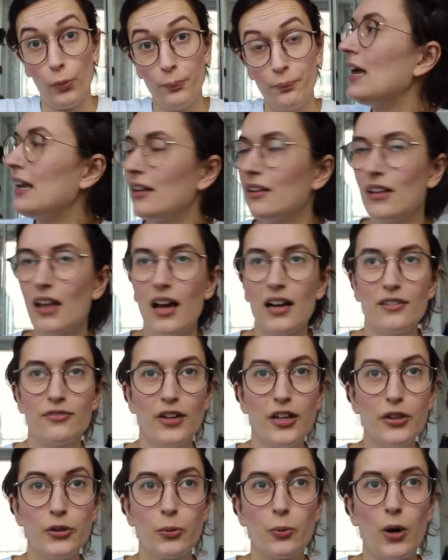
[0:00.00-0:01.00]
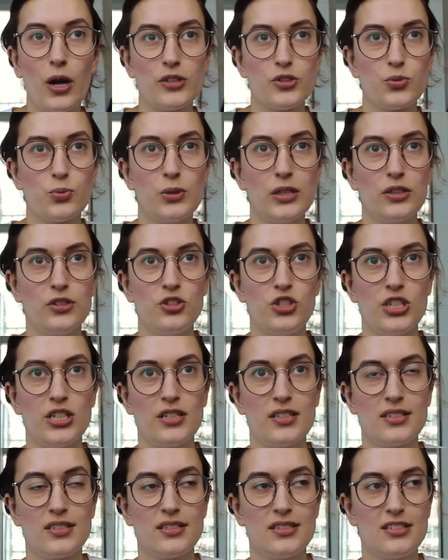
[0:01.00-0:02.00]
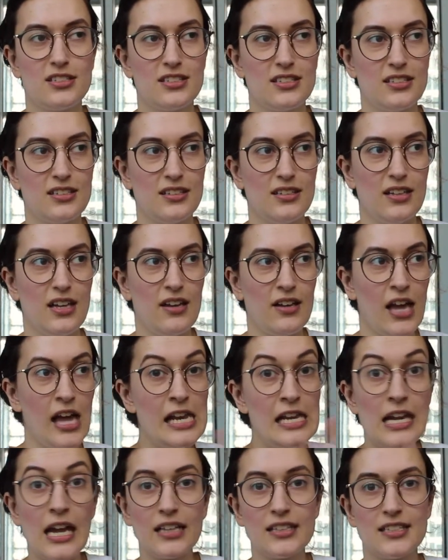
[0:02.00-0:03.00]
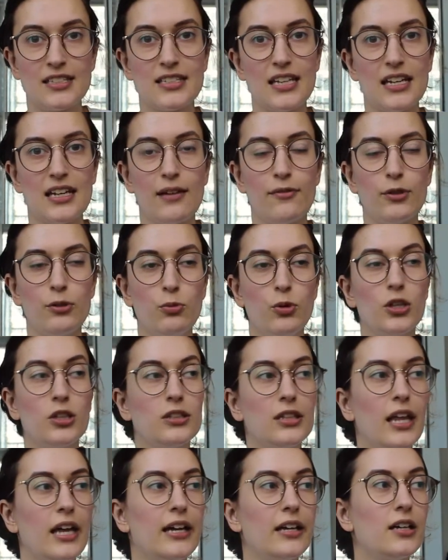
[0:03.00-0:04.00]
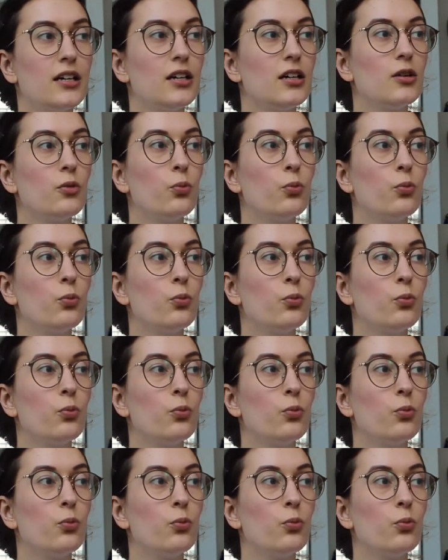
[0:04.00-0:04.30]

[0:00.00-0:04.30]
And a lot of other ones will just enunciate every word, like